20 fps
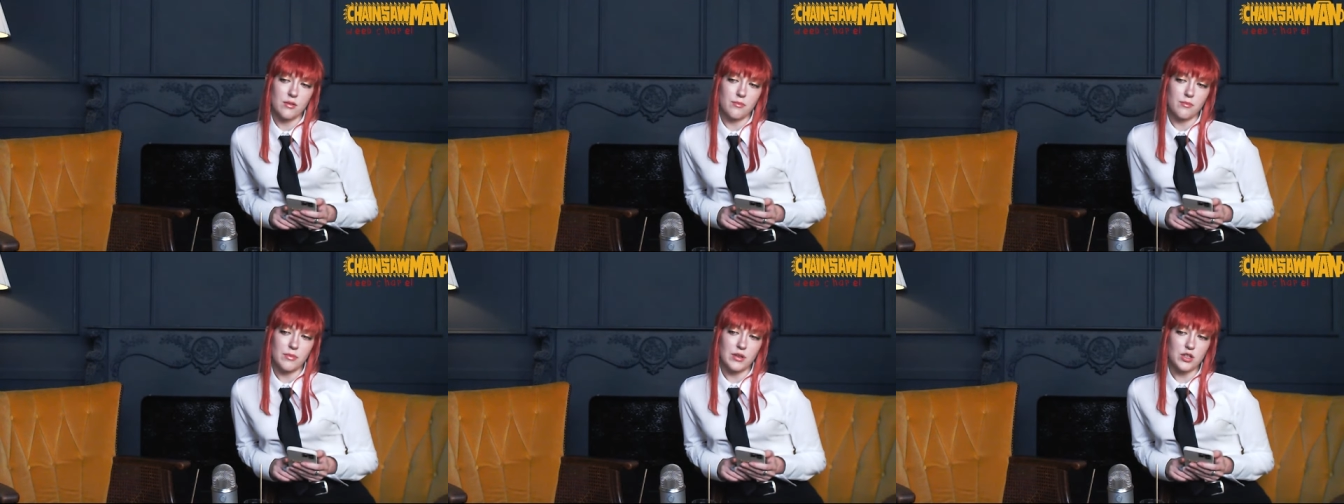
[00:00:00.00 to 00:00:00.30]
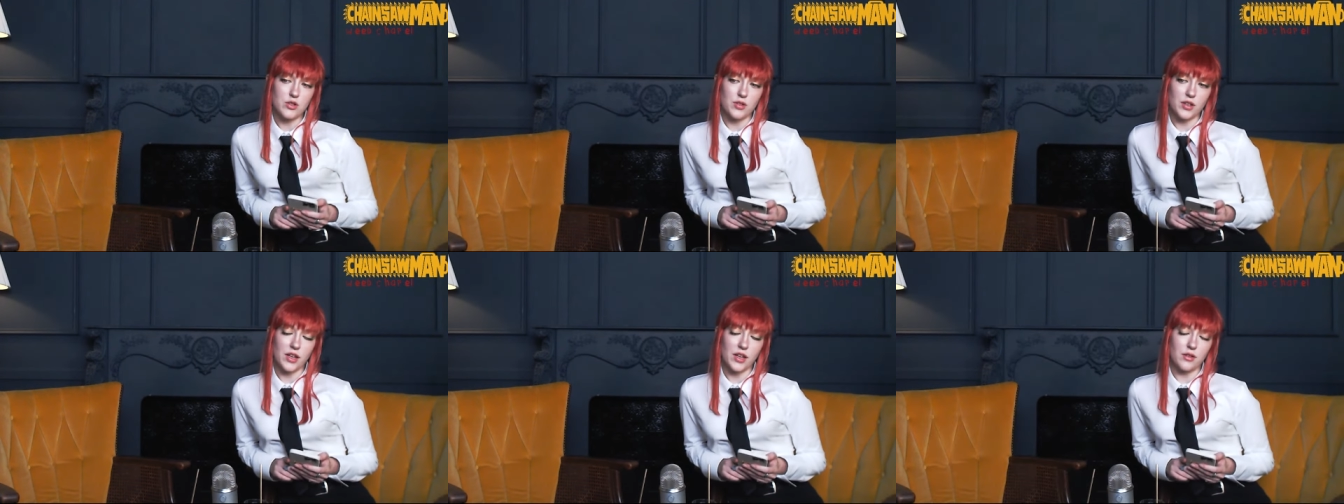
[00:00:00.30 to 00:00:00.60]

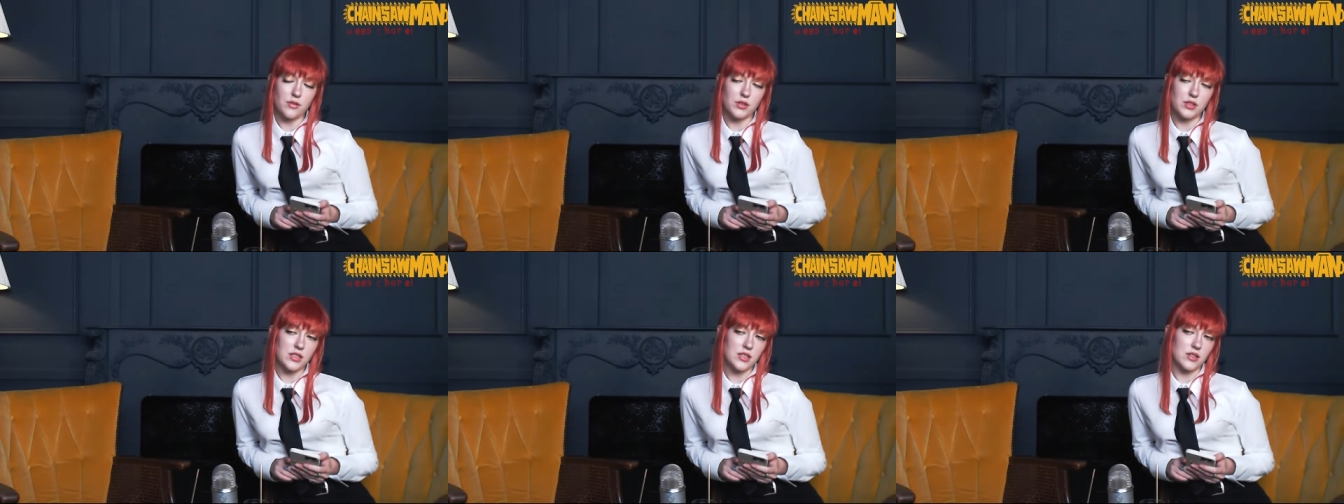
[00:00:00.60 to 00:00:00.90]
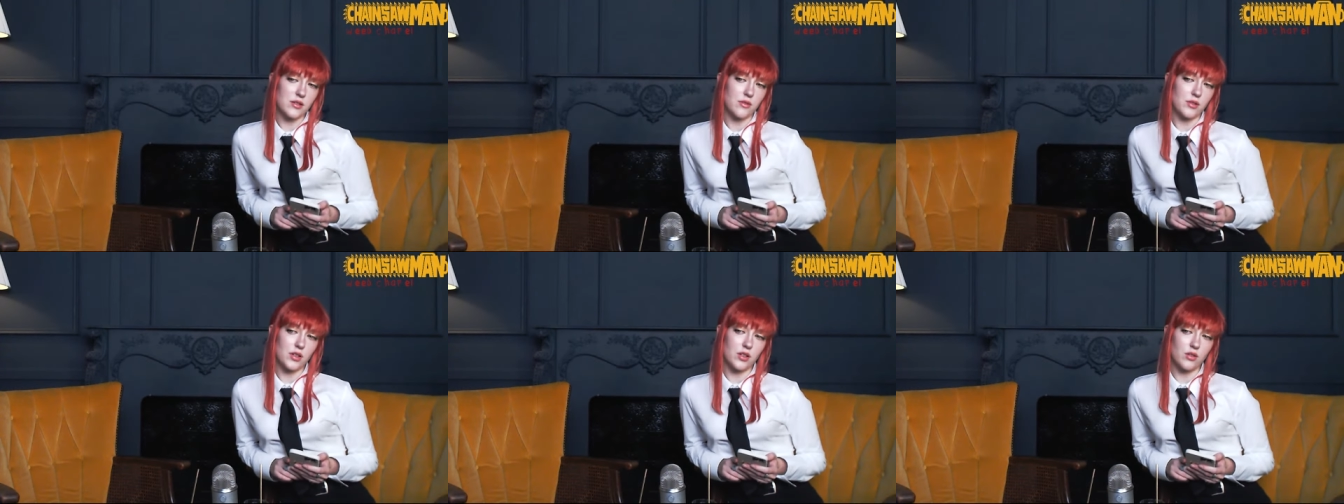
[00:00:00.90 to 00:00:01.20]
measuring out the
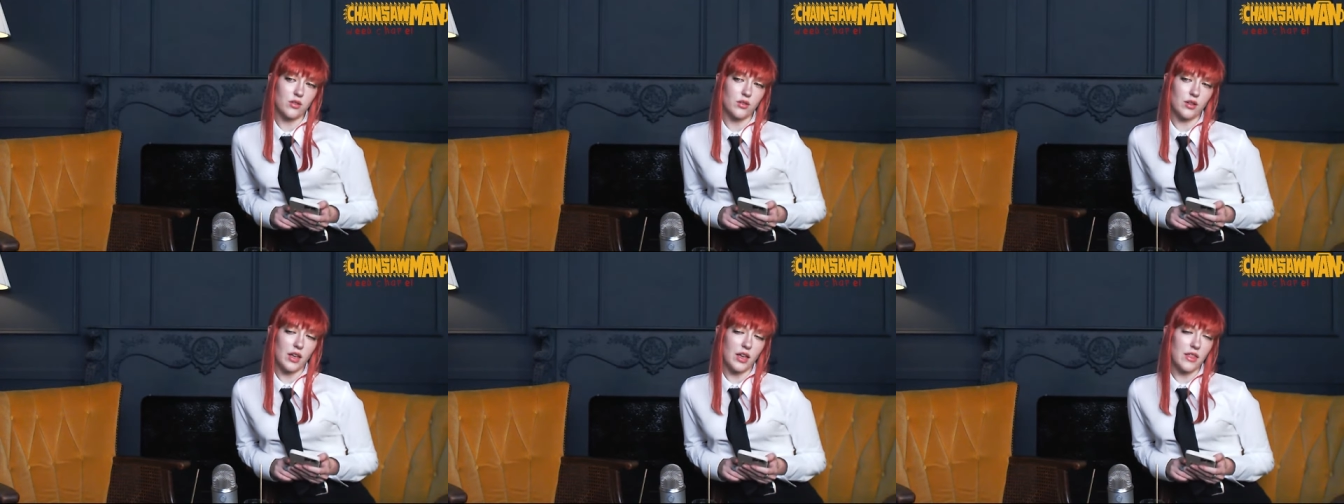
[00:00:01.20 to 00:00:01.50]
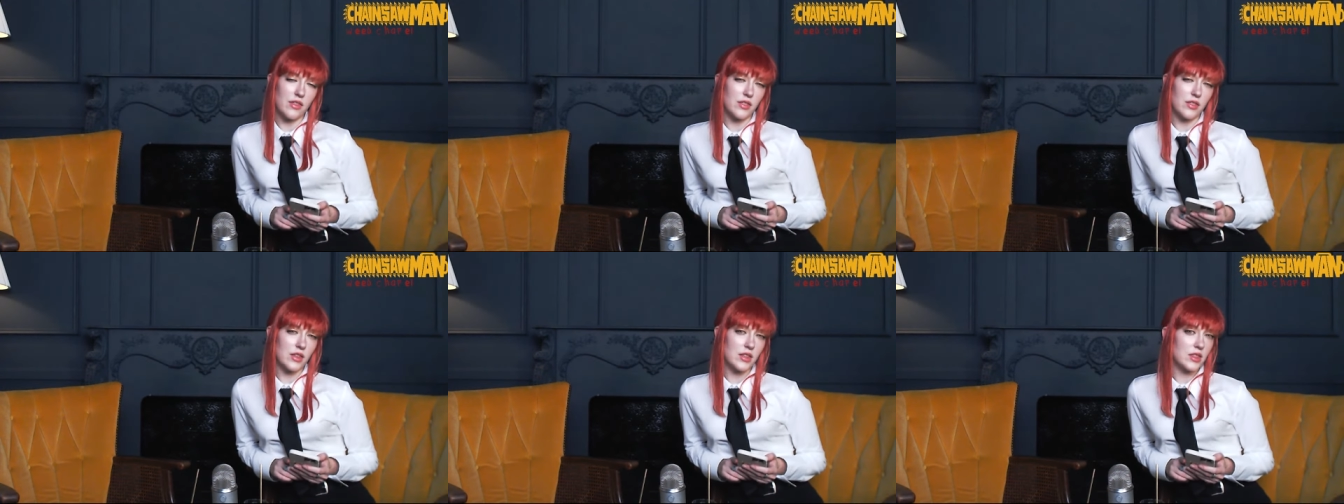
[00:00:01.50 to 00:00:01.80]
cereal
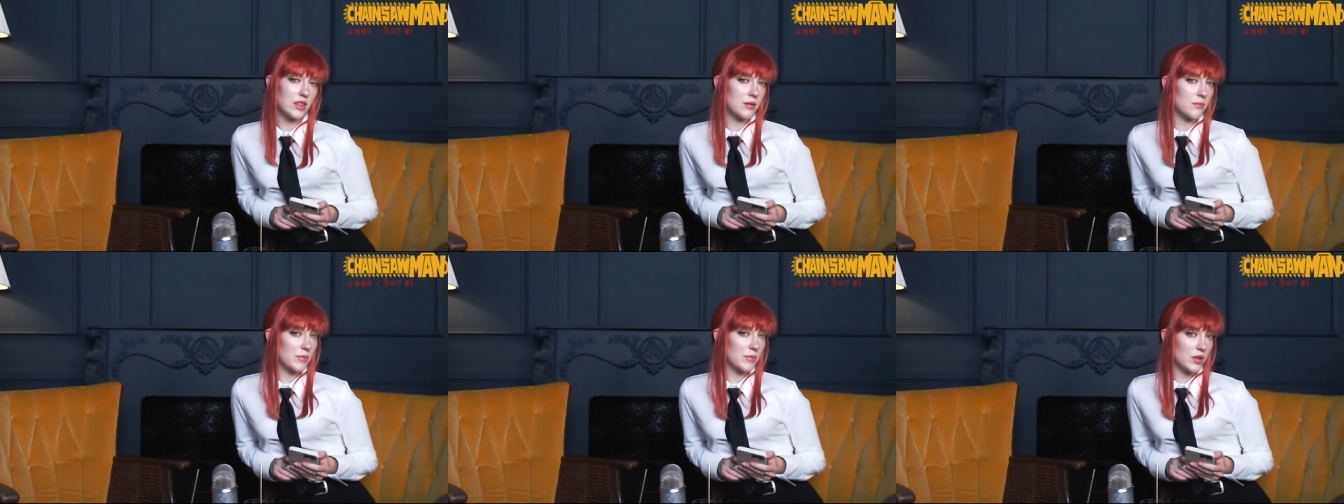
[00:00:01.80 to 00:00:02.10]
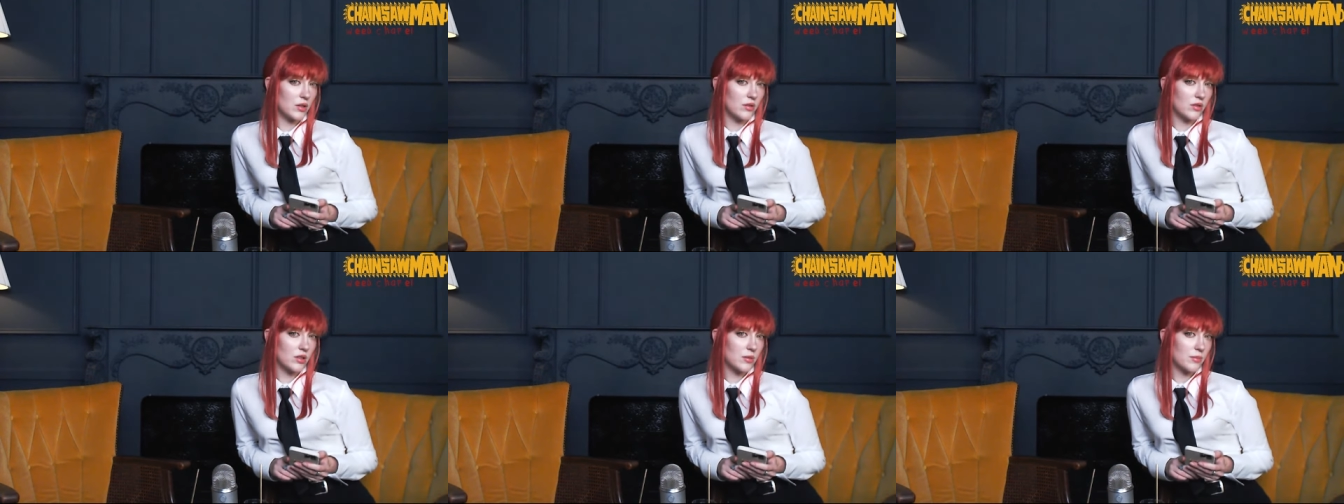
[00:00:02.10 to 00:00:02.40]
and then the
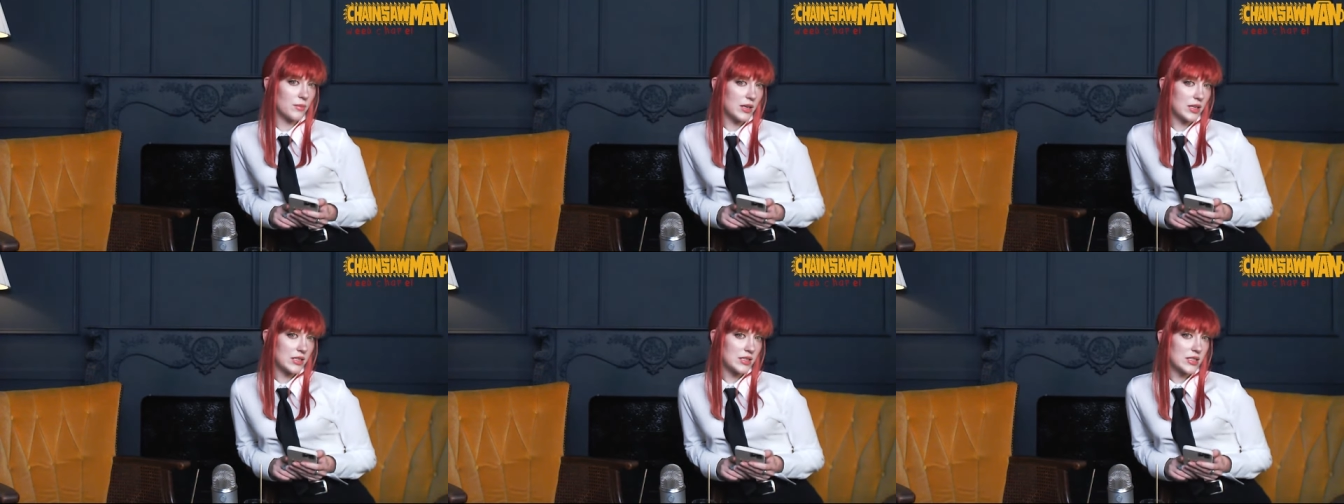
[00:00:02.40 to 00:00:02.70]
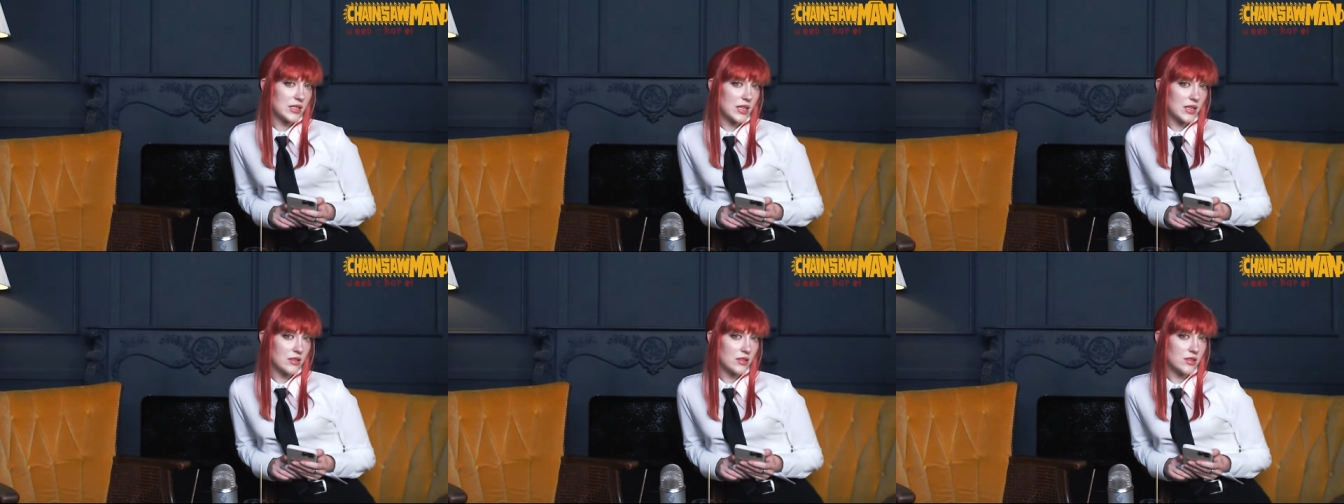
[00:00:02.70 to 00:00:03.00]
milk makes
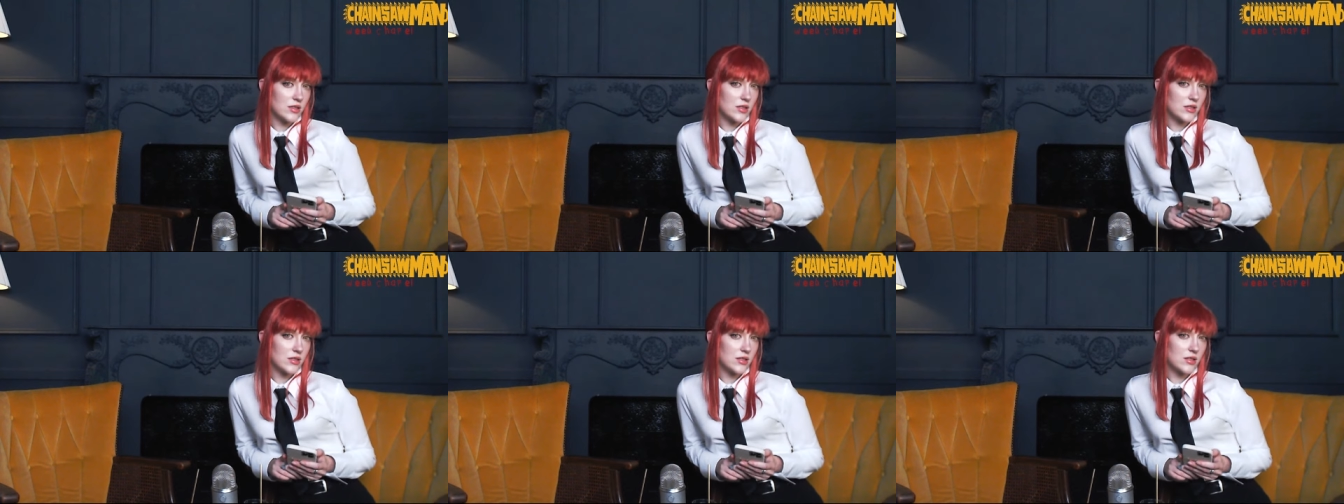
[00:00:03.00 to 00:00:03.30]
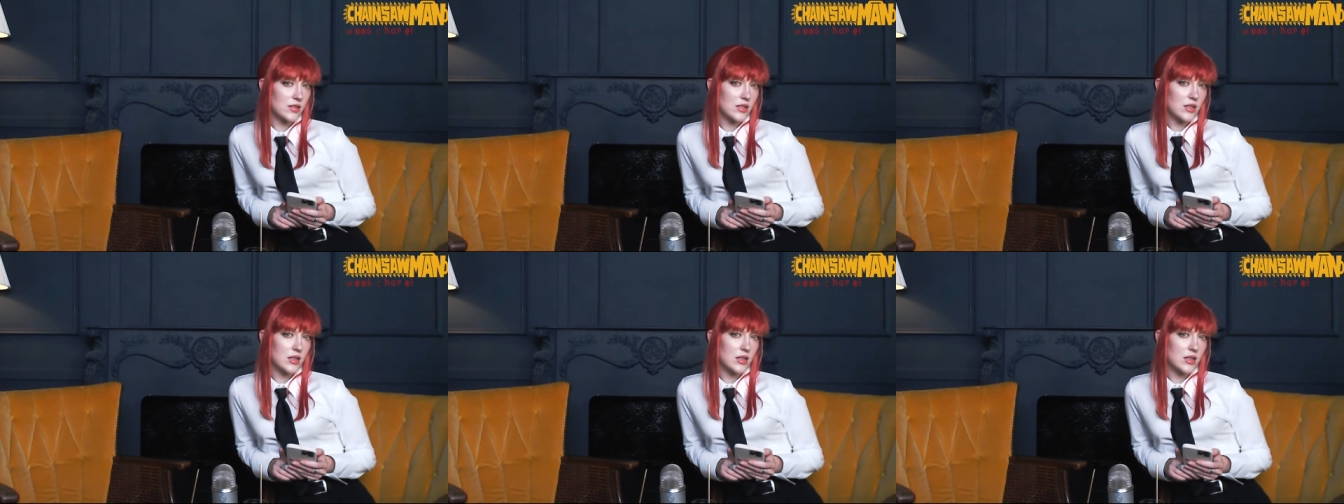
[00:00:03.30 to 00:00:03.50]
sense.